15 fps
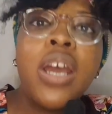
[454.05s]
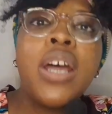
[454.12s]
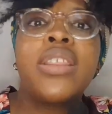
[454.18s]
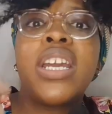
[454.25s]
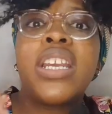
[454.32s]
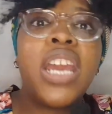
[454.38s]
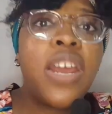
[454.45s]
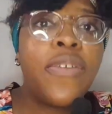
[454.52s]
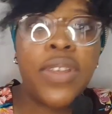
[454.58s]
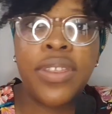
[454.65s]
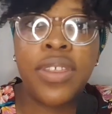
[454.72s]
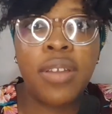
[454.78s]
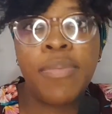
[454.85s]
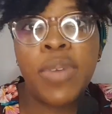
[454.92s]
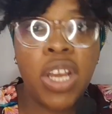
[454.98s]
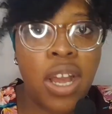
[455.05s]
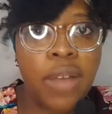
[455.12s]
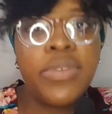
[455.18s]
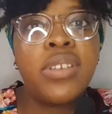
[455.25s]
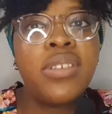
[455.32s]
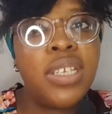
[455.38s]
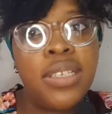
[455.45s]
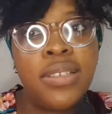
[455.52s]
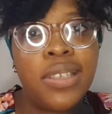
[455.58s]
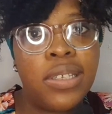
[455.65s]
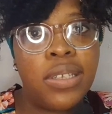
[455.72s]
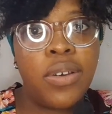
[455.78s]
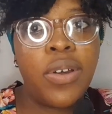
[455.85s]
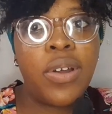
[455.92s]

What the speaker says: then everything becomes easy.